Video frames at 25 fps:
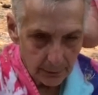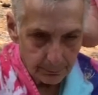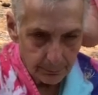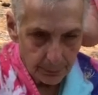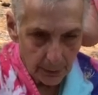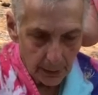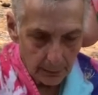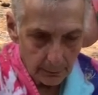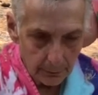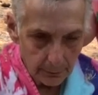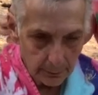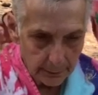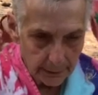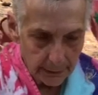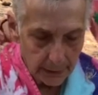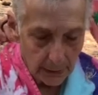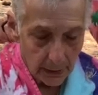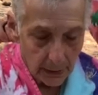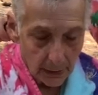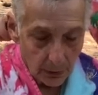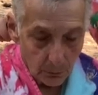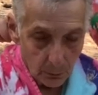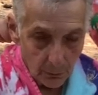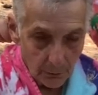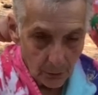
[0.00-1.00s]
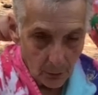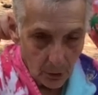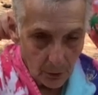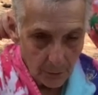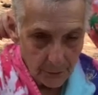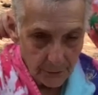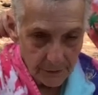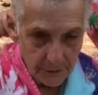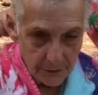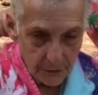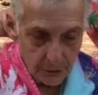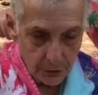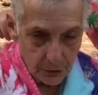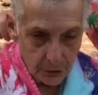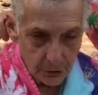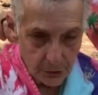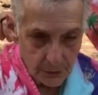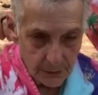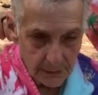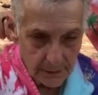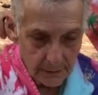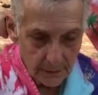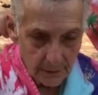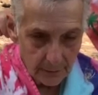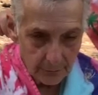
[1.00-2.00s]
I probably, with all the
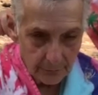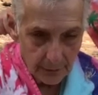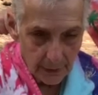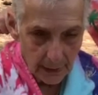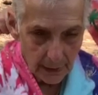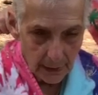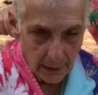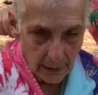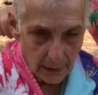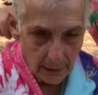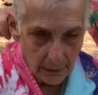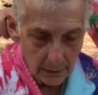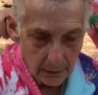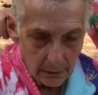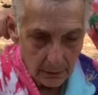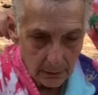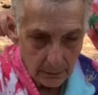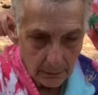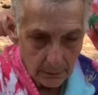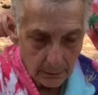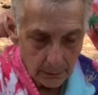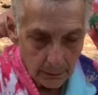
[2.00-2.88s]
surgeries I've had,